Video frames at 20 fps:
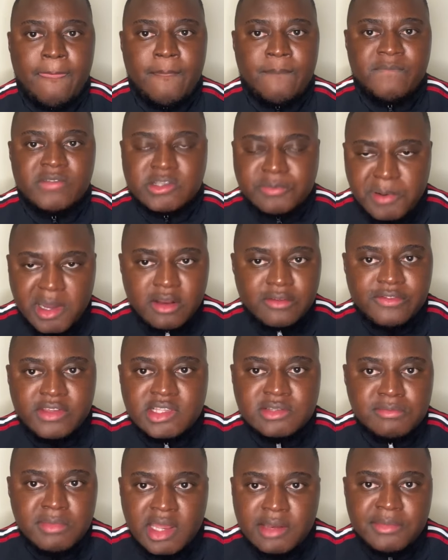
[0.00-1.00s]
It's part of his
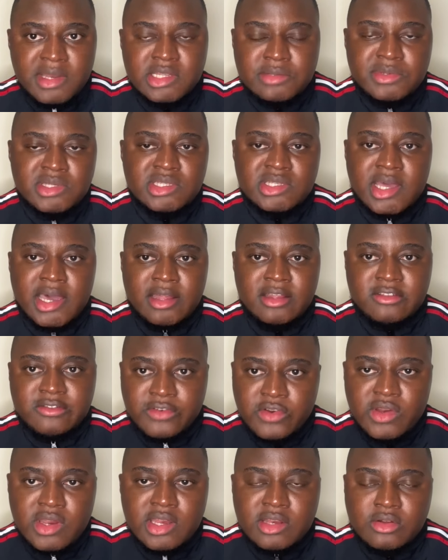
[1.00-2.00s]
man management style. It's
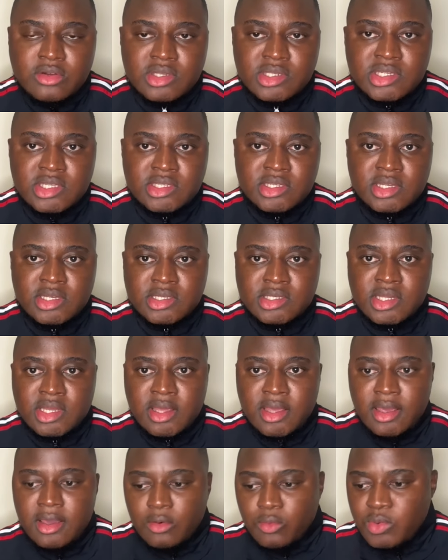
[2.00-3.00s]
very inconsistent.
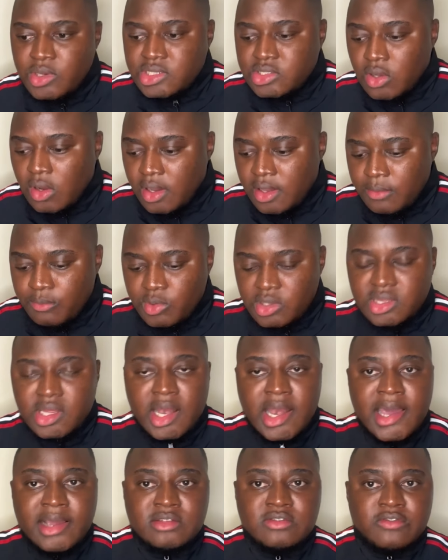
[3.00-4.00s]
We saw him with the
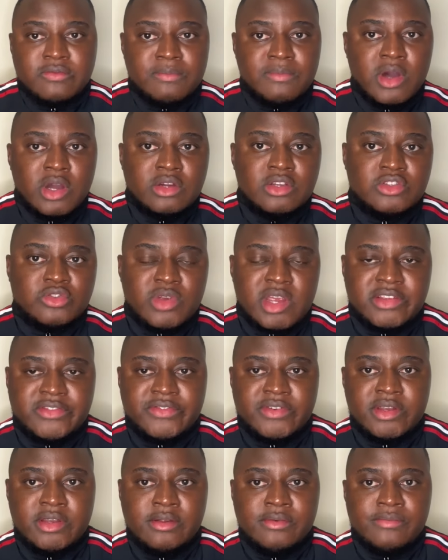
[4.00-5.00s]
likes of Marcus
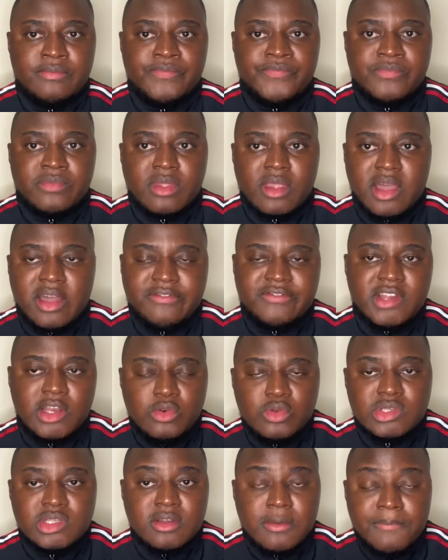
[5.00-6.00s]
Rashford. After
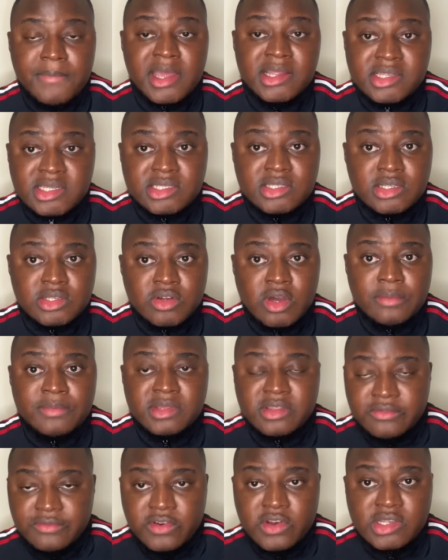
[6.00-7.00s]
losing a Manchester derby,
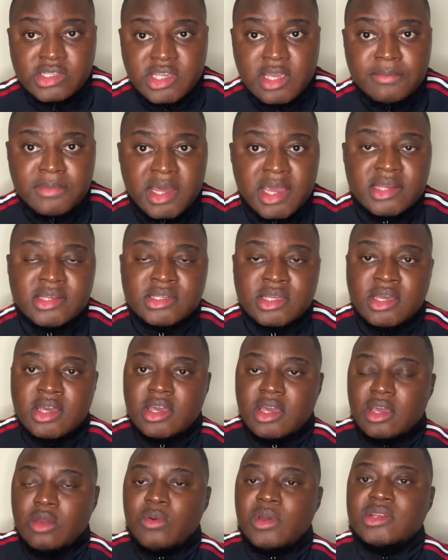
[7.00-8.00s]
the very same night
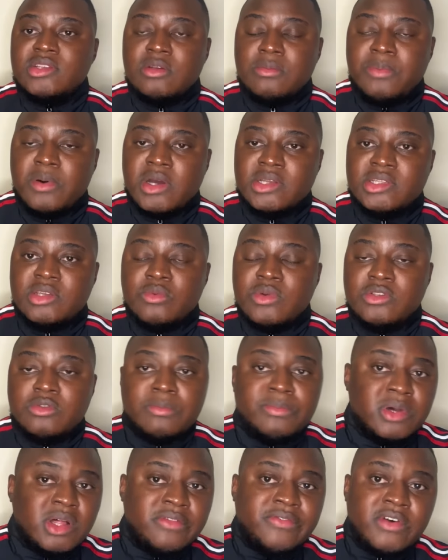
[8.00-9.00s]
he went and party. He went to
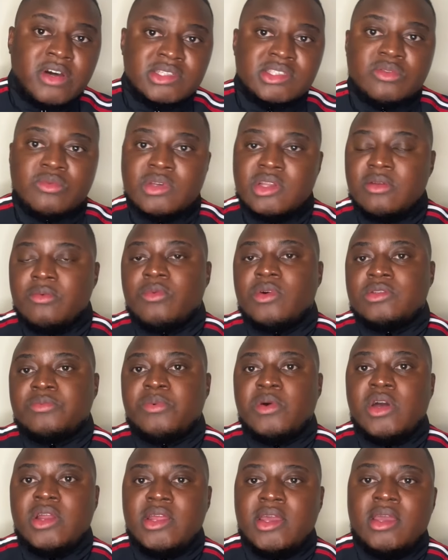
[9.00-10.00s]
Belfast and was
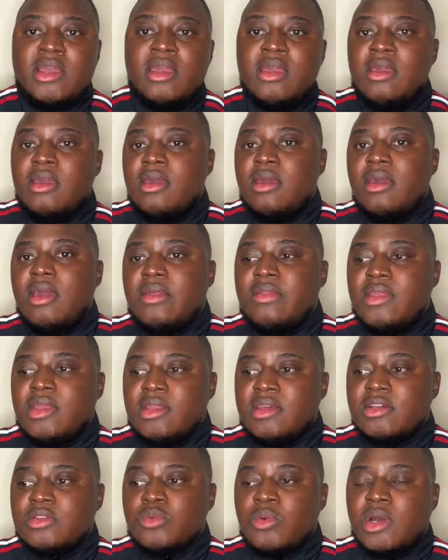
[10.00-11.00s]
partying. And then
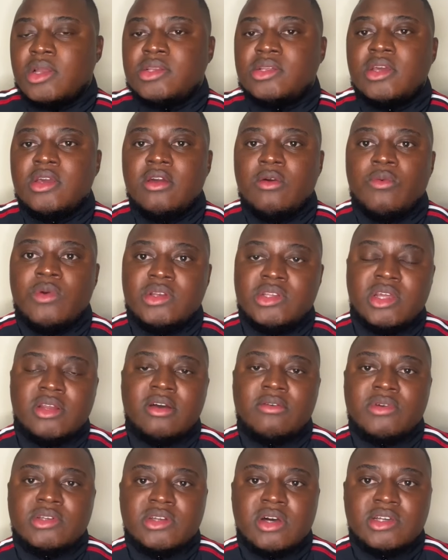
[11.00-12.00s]
guess what? When Ten Hag
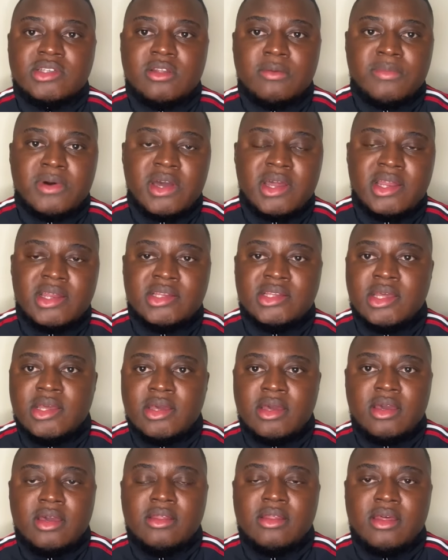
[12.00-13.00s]
was asked about it
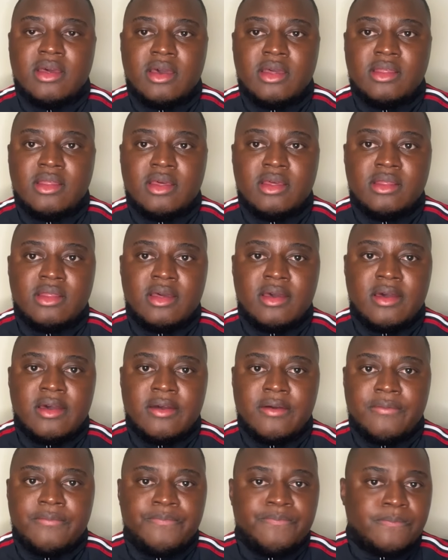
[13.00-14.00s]
in
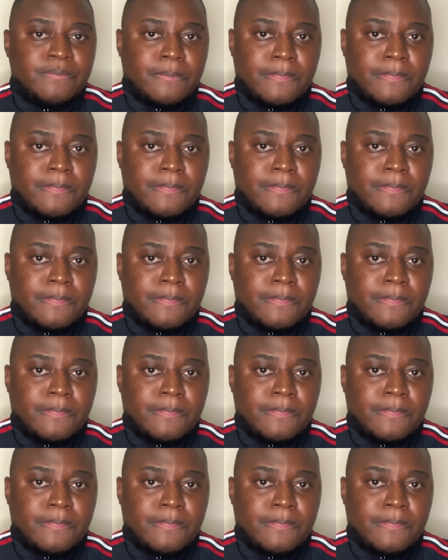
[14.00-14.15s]
the